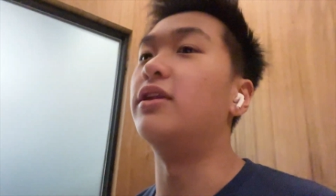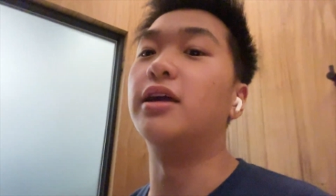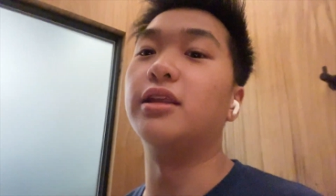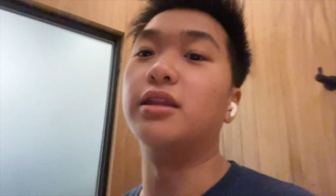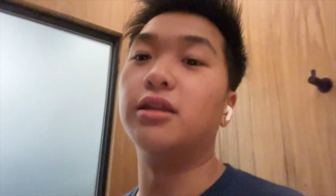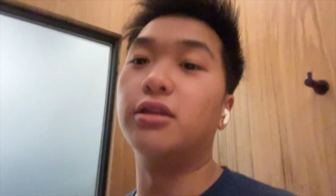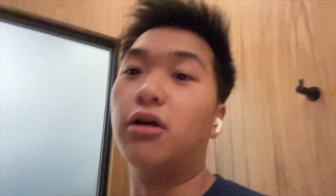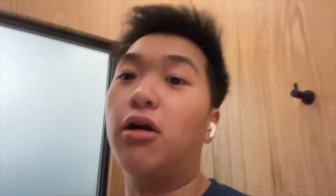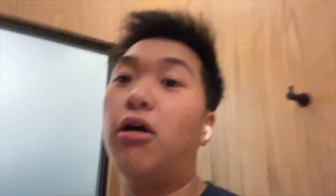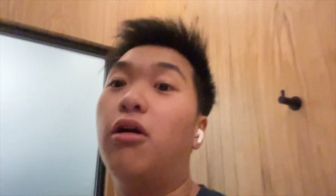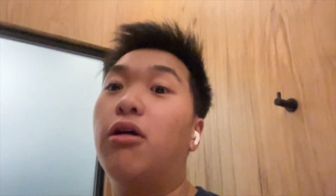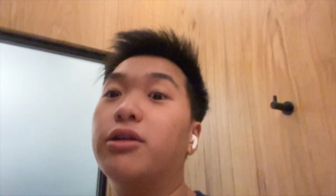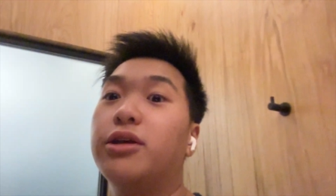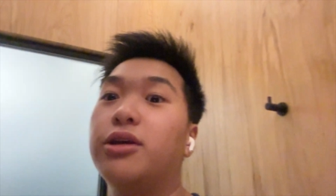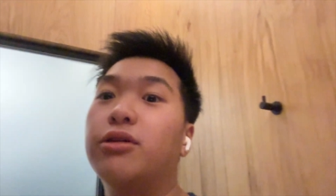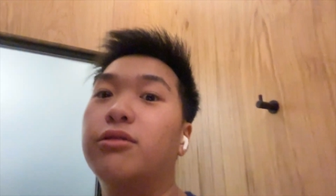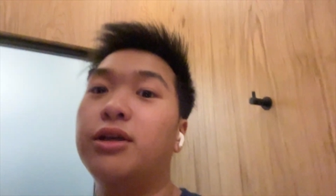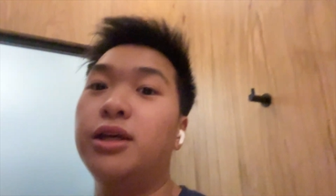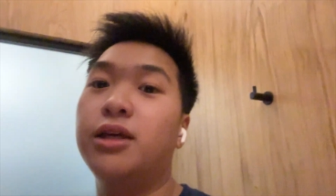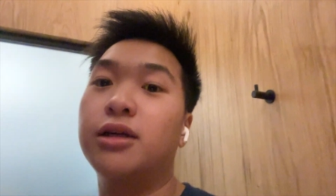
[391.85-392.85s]
like the
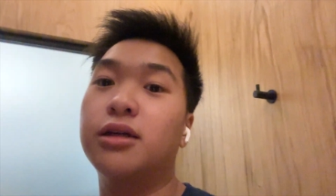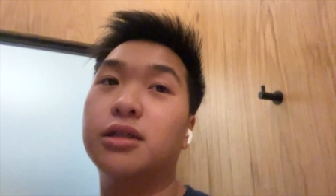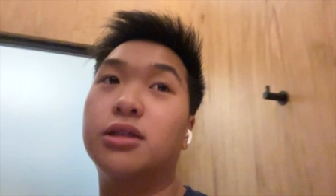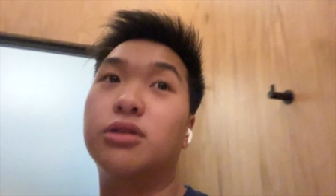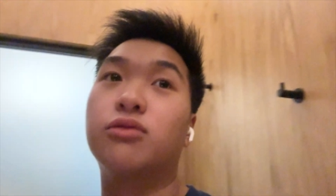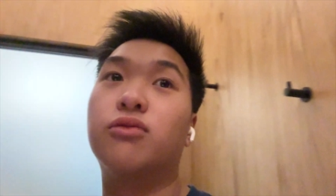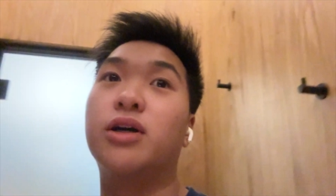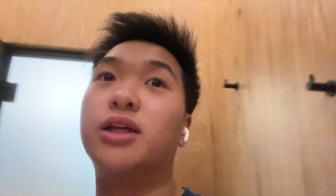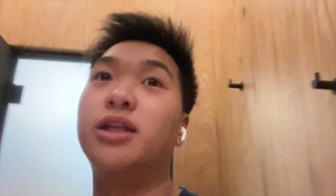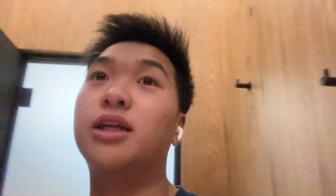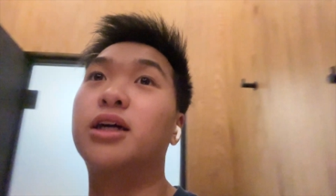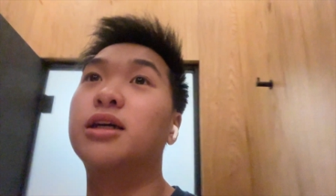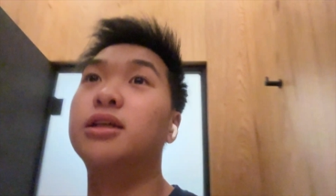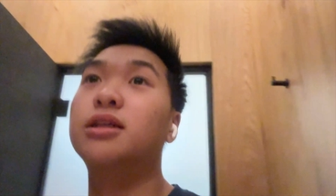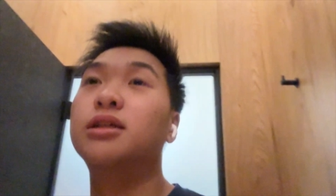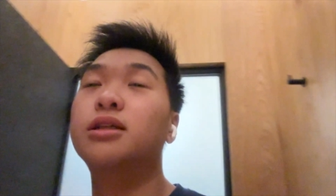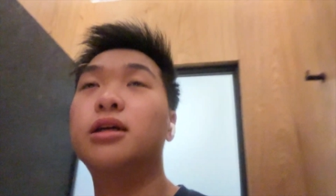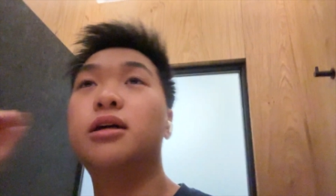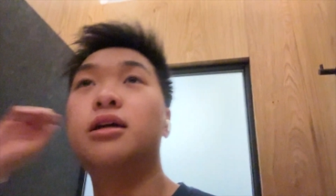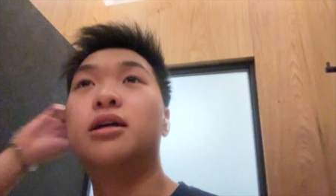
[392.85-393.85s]
audio here is quite
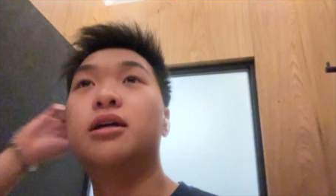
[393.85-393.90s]
nice